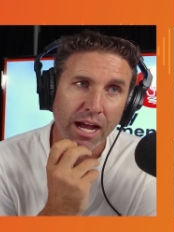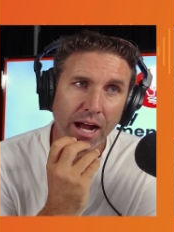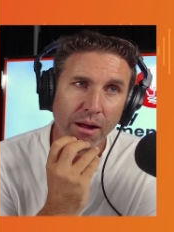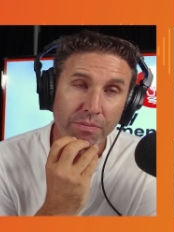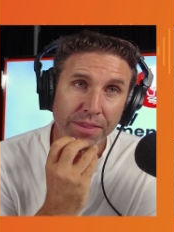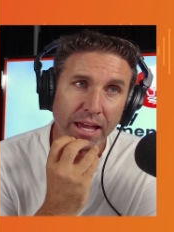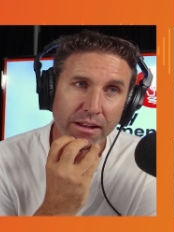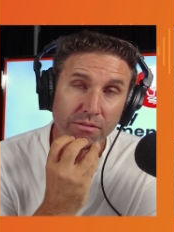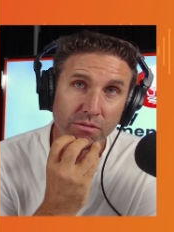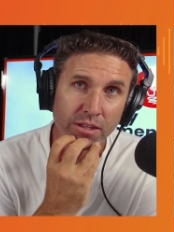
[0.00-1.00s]
um,
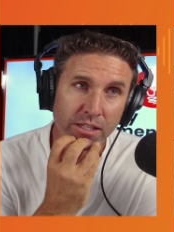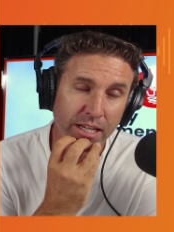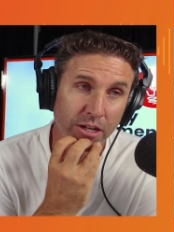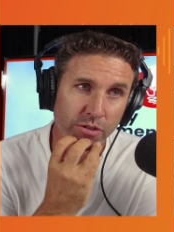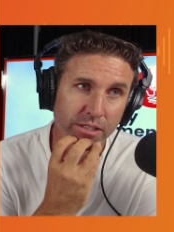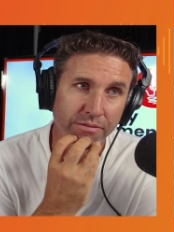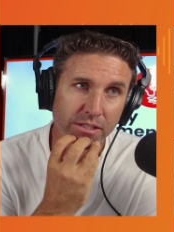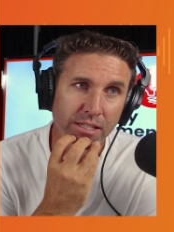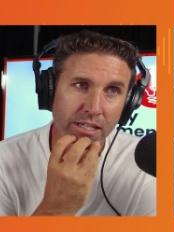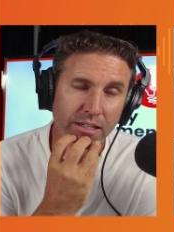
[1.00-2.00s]
that this country has
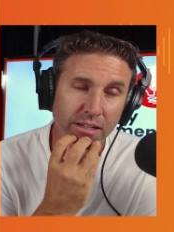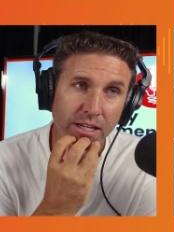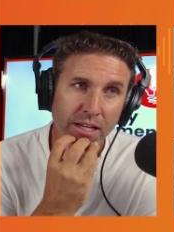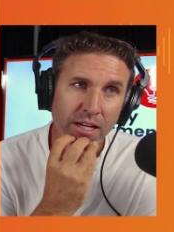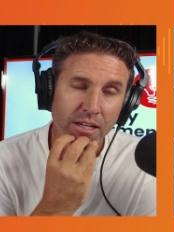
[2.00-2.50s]
ever seen.